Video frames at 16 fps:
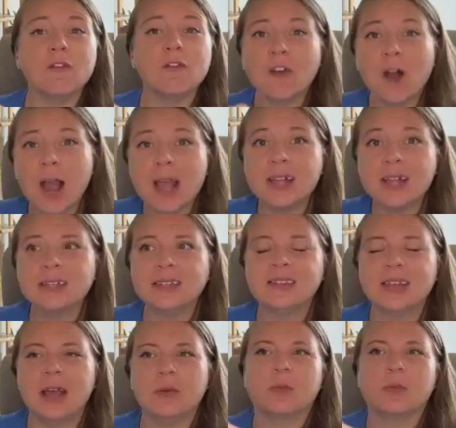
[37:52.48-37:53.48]
friends
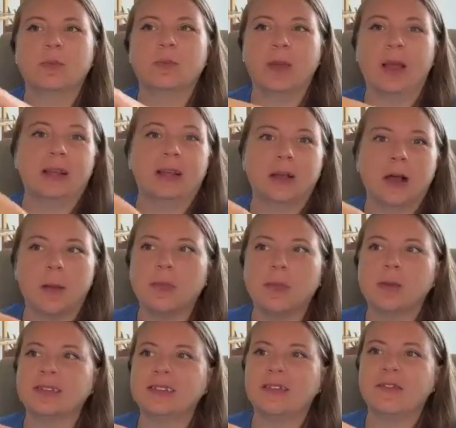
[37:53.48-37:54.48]
and like
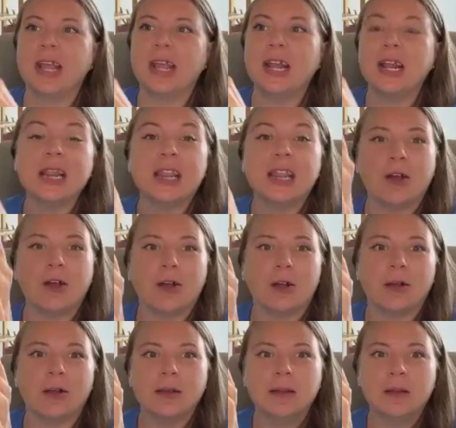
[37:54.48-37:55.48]
couples and stuff in
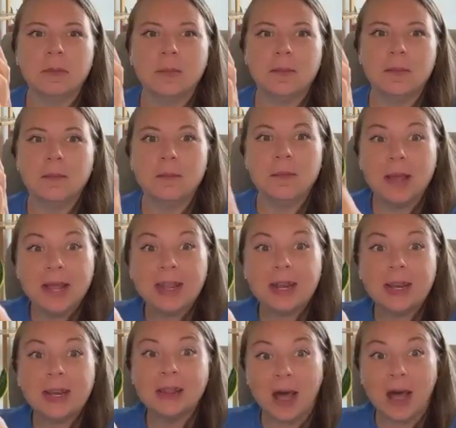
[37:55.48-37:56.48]
their
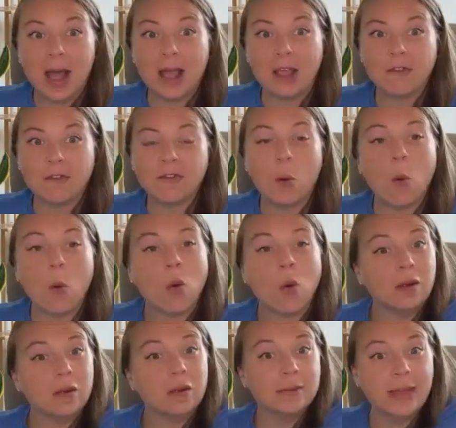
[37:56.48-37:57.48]
midlife
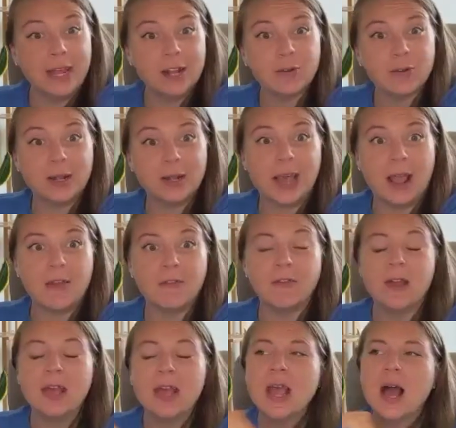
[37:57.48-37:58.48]
or later?
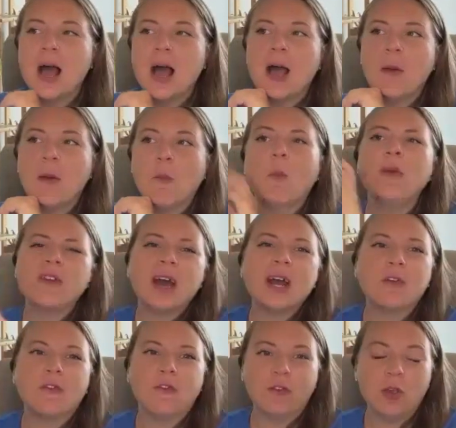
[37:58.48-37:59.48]
We've
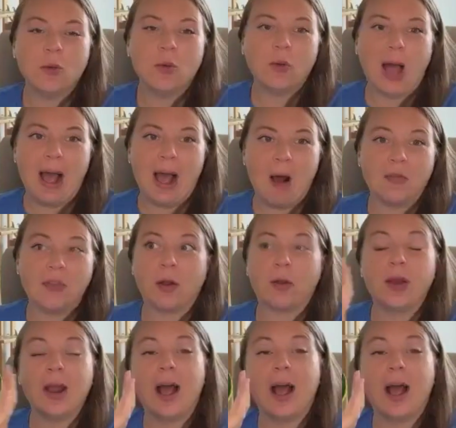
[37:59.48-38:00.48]
got a few out there
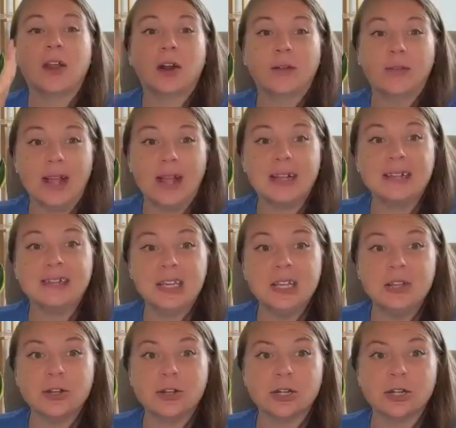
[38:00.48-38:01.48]
now that are like
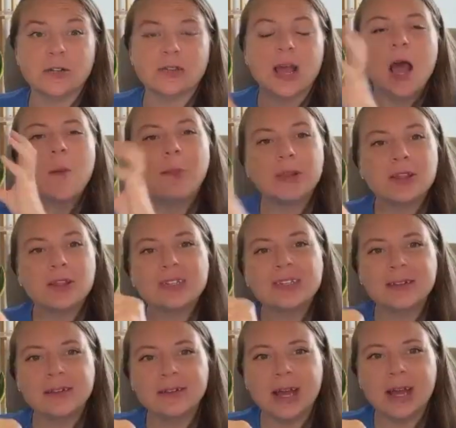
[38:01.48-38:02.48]
seniors, but there's
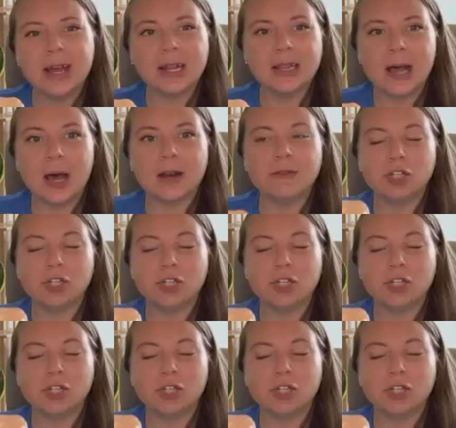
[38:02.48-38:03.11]
still not a lot of